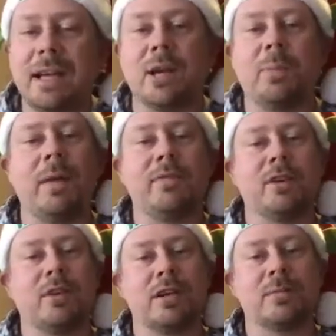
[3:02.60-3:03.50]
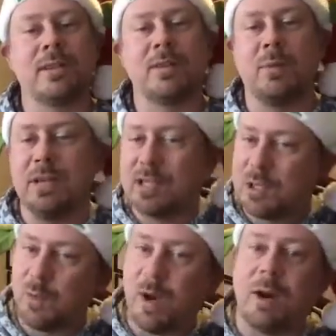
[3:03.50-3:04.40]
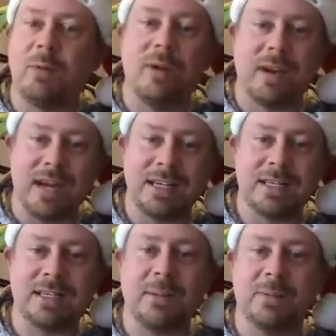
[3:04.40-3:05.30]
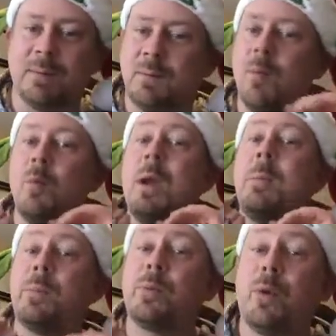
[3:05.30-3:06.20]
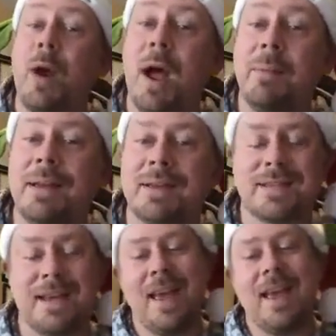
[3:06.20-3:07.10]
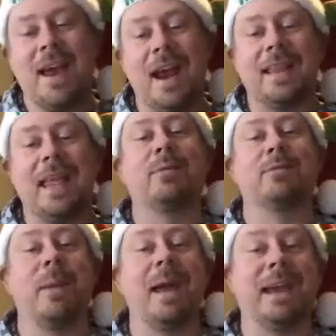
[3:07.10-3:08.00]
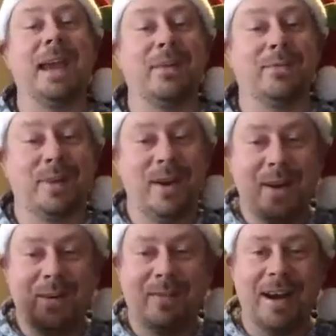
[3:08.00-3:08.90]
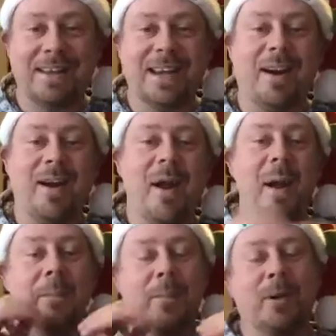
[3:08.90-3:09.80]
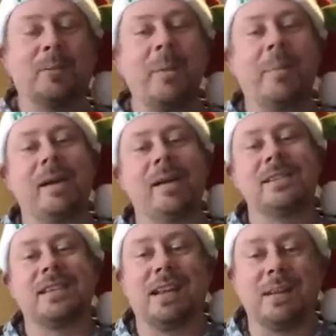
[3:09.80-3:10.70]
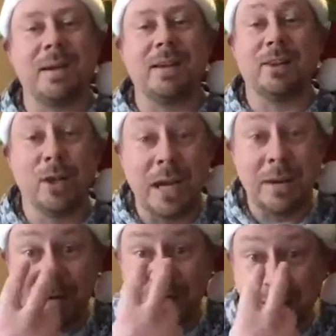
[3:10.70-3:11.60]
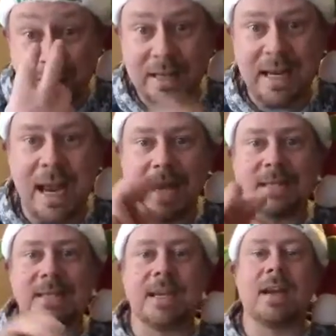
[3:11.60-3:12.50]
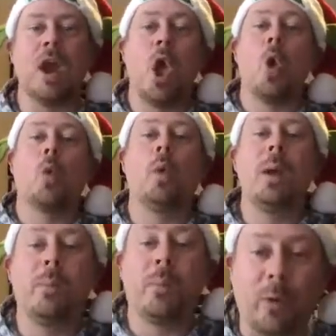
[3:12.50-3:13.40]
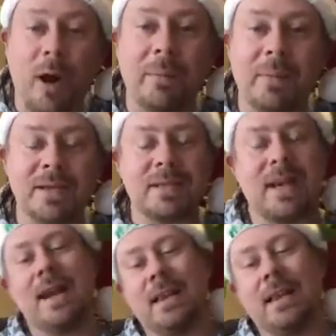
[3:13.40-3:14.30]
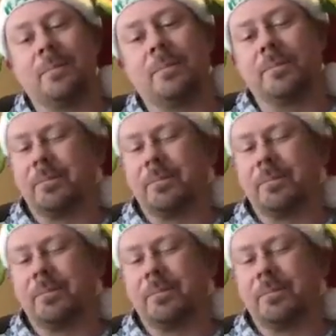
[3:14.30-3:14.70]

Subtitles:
up after Christmas, we swear we'll get you something. We promise. And that was my gift right there. Both my parents telling me, looking me straight in the eyes and saying, we promise. And then